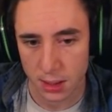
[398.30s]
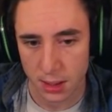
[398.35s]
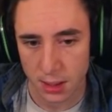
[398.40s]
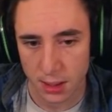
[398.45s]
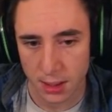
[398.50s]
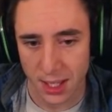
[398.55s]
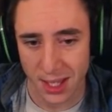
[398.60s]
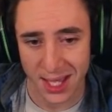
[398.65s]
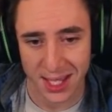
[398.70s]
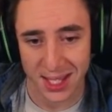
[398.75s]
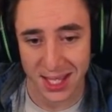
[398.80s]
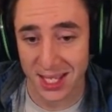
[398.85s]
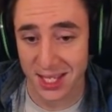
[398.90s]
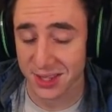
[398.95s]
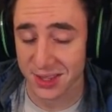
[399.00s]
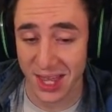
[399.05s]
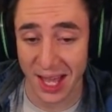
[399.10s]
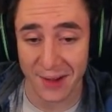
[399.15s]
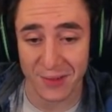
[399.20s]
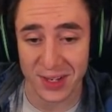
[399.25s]
Okay,
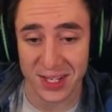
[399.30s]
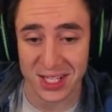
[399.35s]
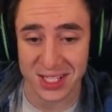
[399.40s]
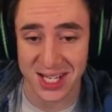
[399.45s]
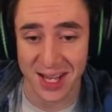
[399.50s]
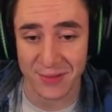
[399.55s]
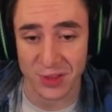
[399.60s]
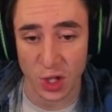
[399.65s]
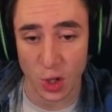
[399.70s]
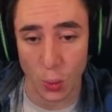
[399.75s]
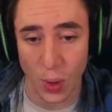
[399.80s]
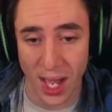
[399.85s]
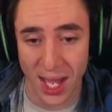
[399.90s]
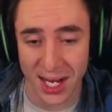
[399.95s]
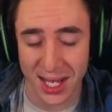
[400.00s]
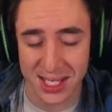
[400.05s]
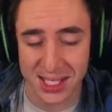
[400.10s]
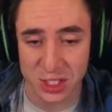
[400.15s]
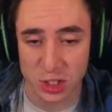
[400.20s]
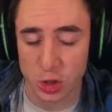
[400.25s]
thankfully he doesn't have the
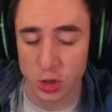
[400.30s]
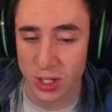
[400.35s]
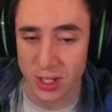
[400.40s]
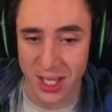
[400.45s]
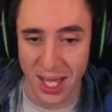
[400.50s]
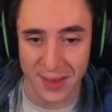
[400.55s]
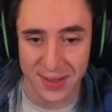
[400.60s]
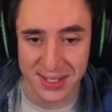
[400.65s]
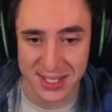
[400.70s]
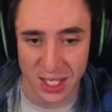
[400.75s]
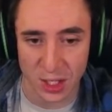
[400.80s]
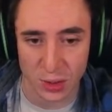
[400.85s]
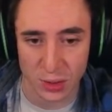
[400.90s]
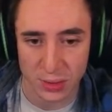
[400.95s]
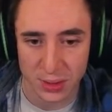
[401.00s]
awareness. You can get this kill.